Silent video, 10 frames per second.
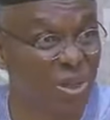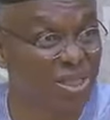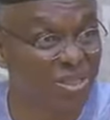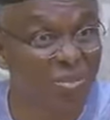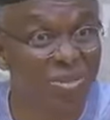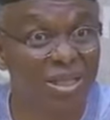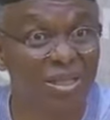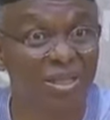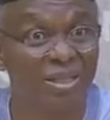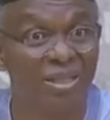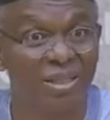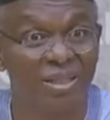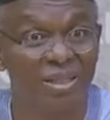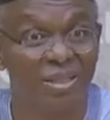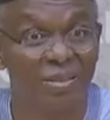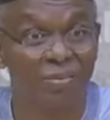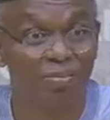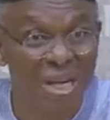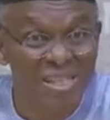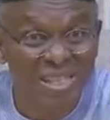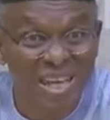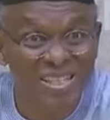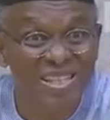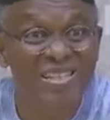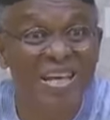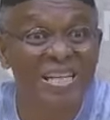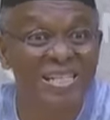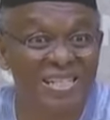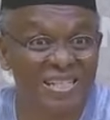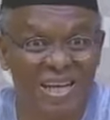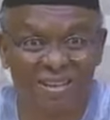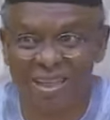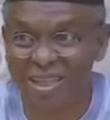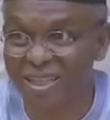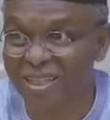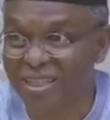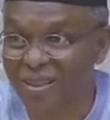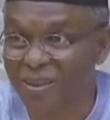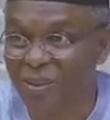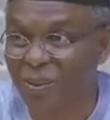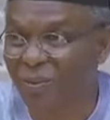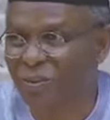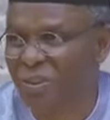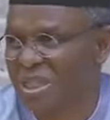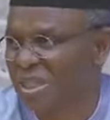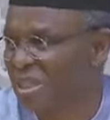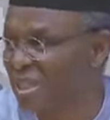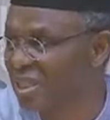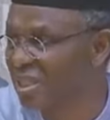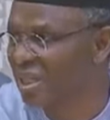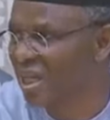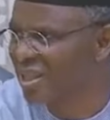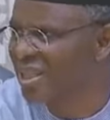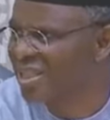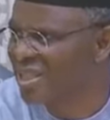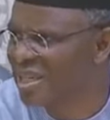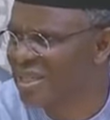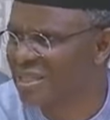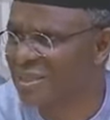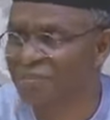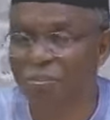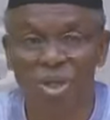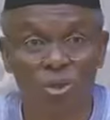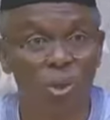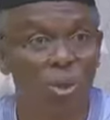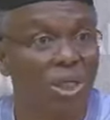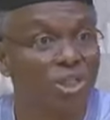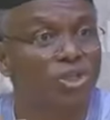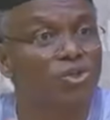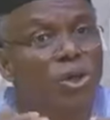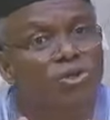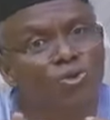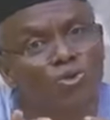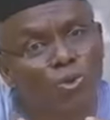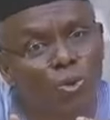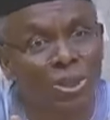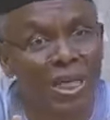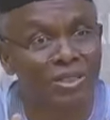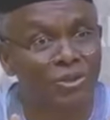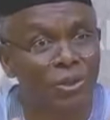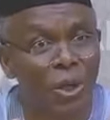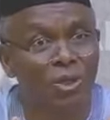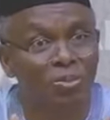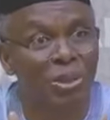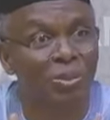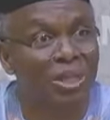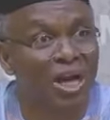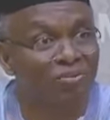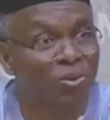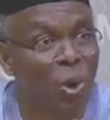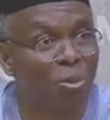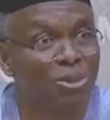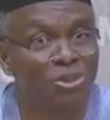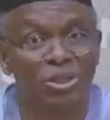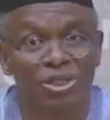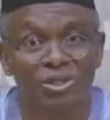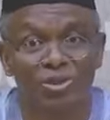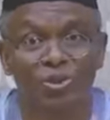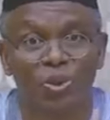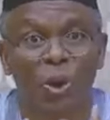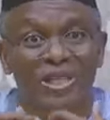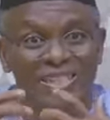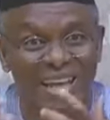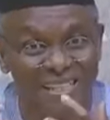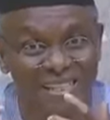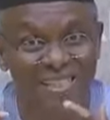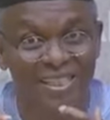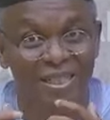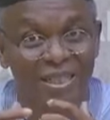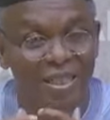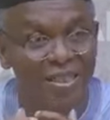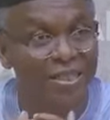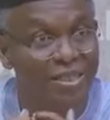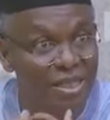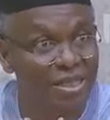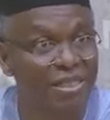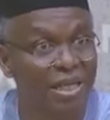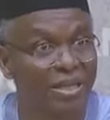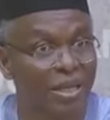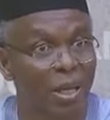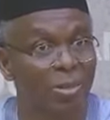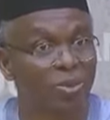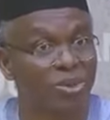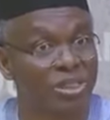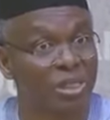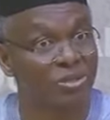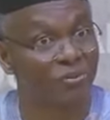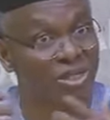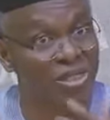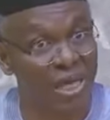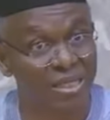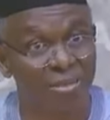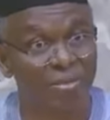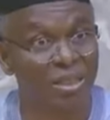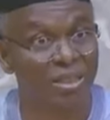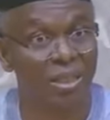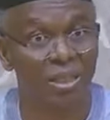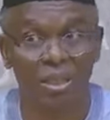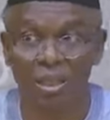is 20-something. President is 30, I think, or 40. I think it's 30. So it is not true that young people have no opportunity to contest. It is just that they come in with a sense of entitlement.